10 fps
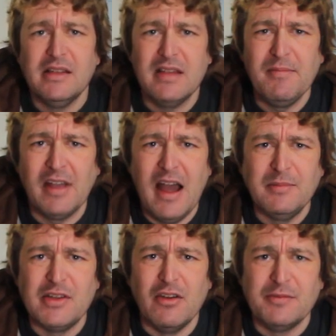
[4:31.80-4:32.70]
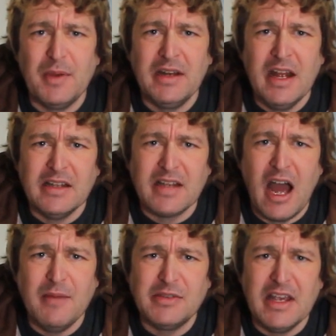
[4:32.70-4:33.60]
sometimes there's been
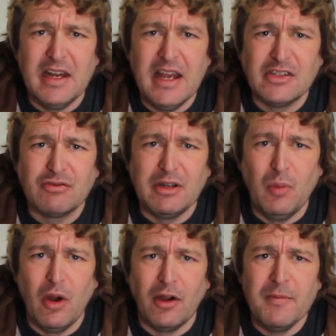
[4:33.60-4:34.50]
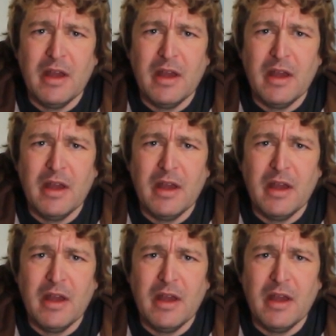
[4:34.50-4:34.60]
times in history where